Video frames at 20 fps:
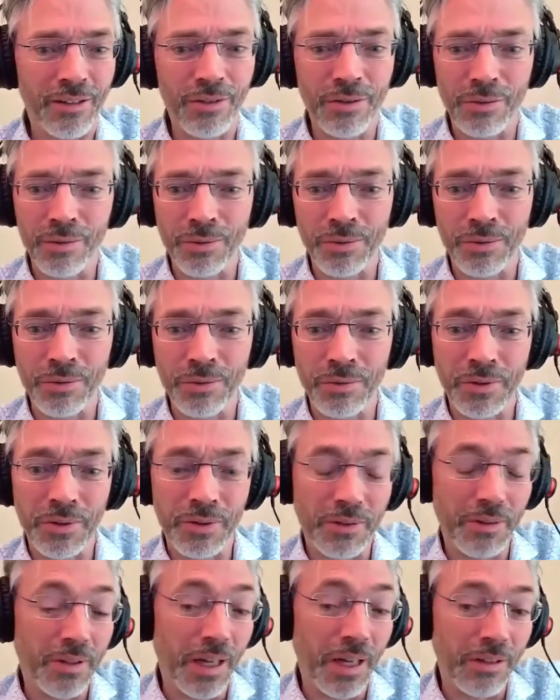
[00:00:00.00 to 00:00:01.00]

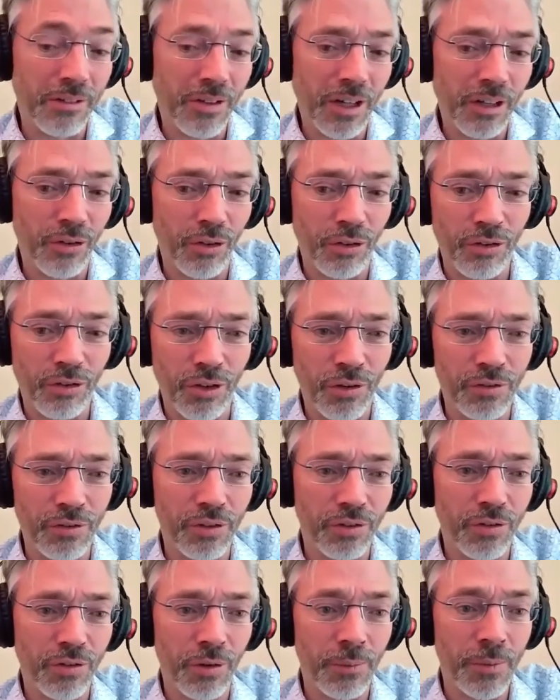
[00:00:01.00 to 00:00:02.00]
to attract your
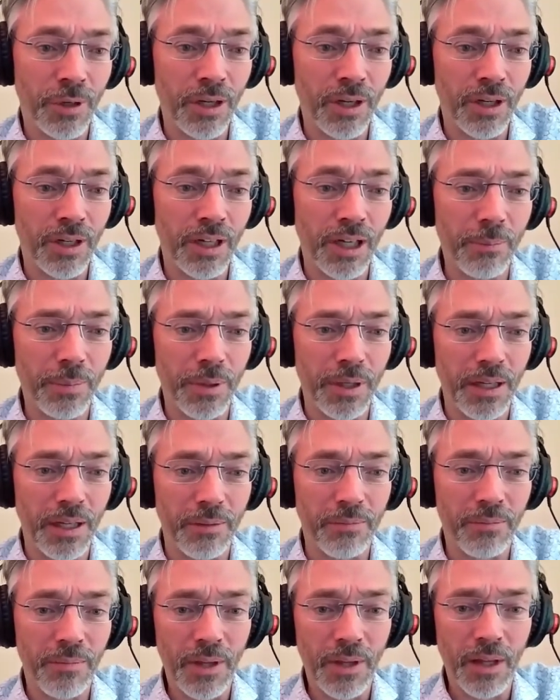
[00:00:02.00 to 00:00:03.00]
services from another
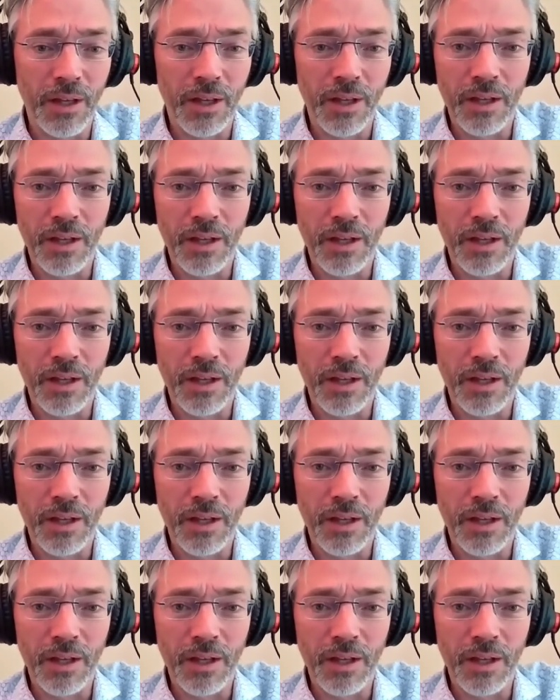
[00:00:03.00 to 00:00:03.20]
company.